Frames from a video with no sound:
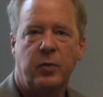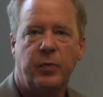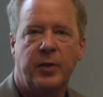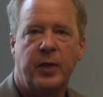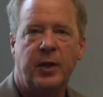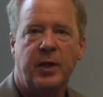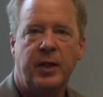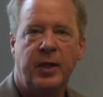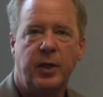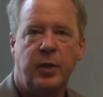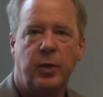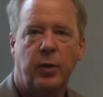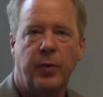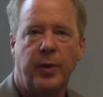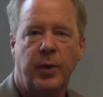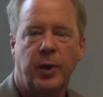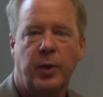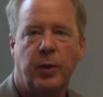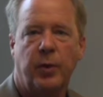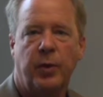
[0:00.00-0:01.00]
with the teacher that
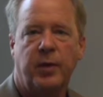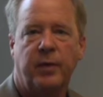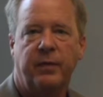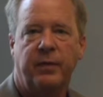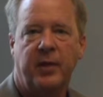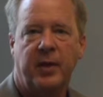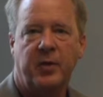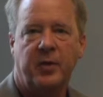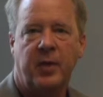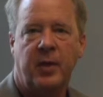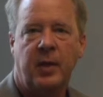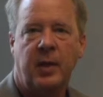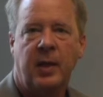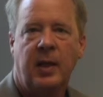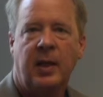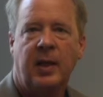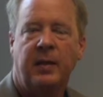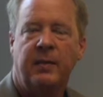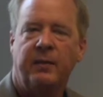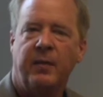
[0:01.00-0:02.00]
you're going to visit
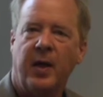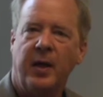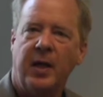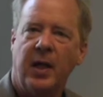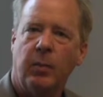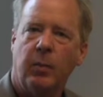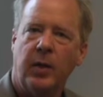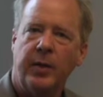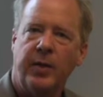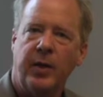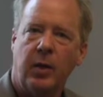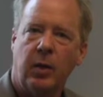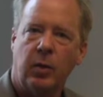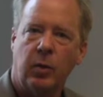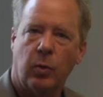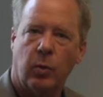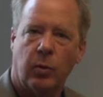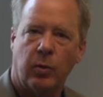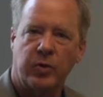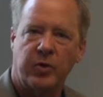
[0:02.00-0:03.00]
and find out what their
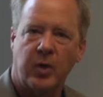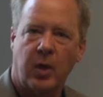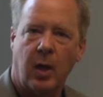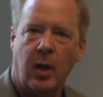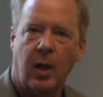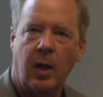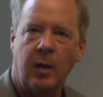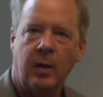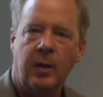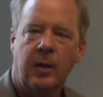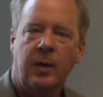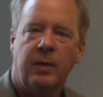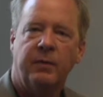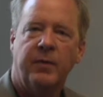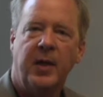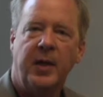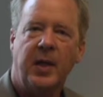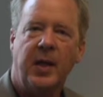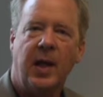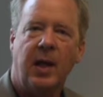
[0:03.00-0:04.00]
goals are.
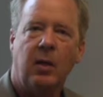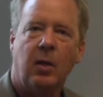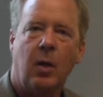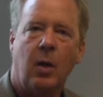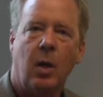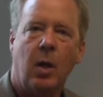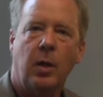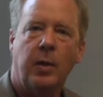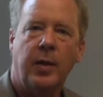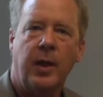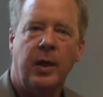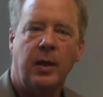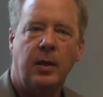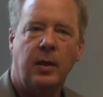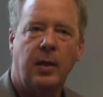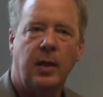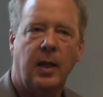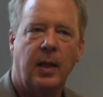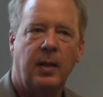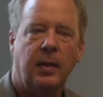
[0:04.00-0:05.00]
Find out how long
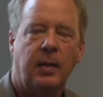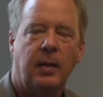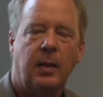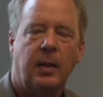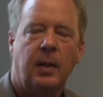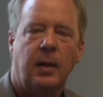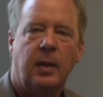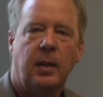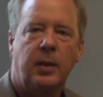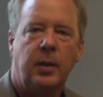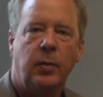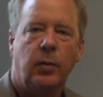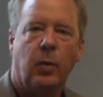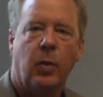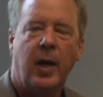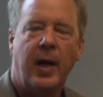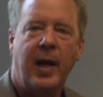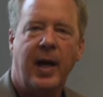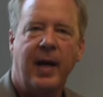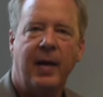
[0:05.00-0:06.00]
that you will
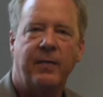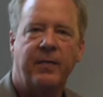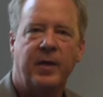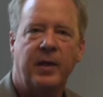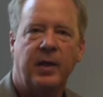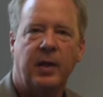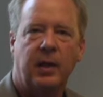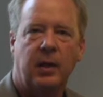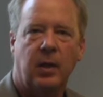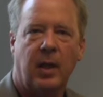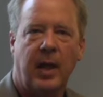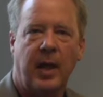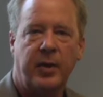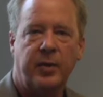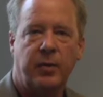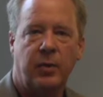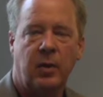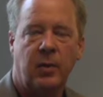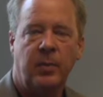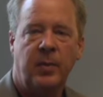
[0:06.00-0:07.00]
have in the
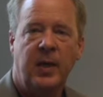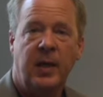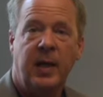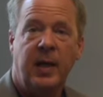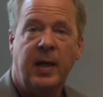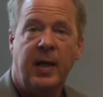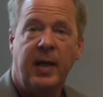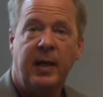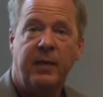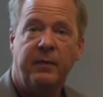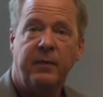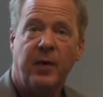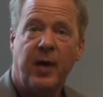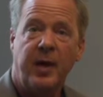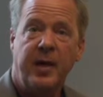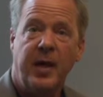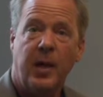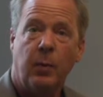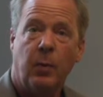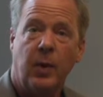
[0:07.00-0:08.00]
classroom and
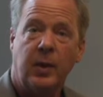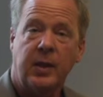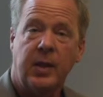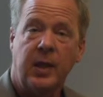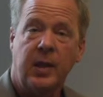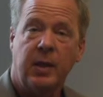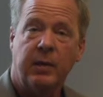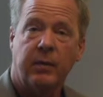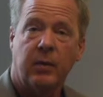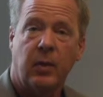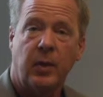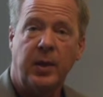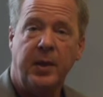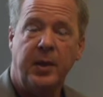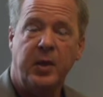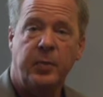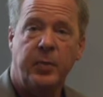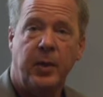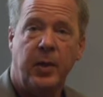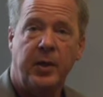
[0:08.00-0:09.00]
find out what kind of learning
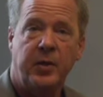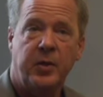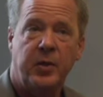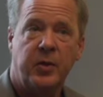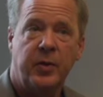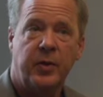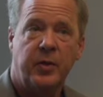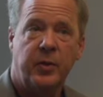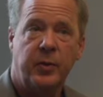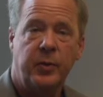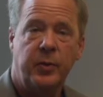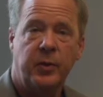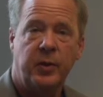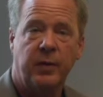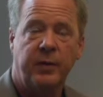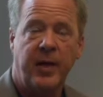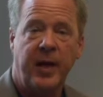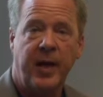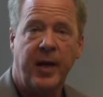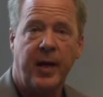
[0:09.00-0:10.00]
experiences the students
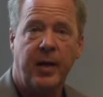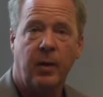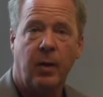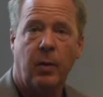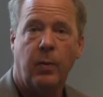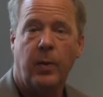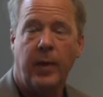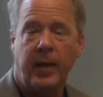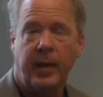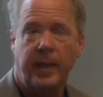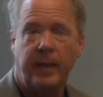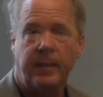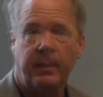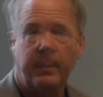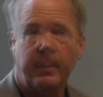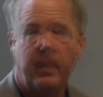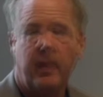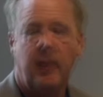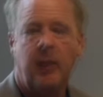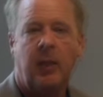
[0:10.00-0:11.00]
have had already.
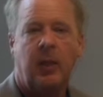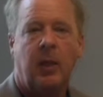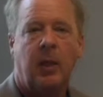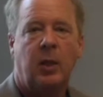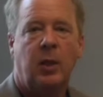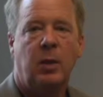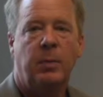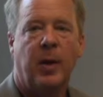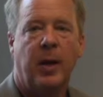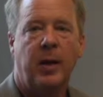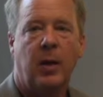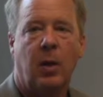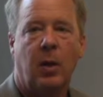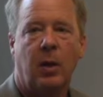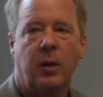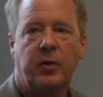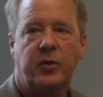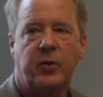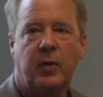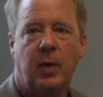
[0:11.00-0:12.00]
You might
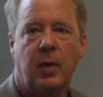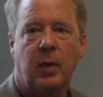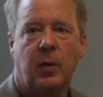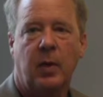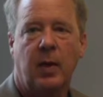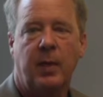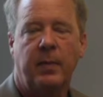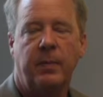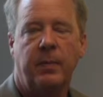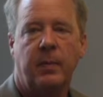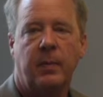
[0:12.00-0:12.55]
also